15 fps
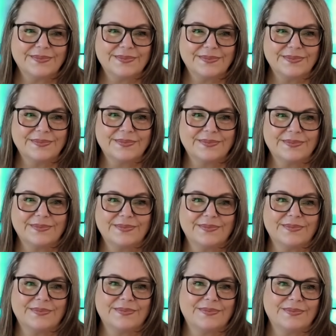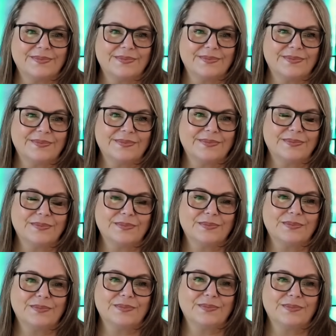
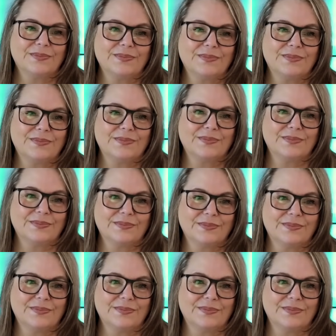(not speaking)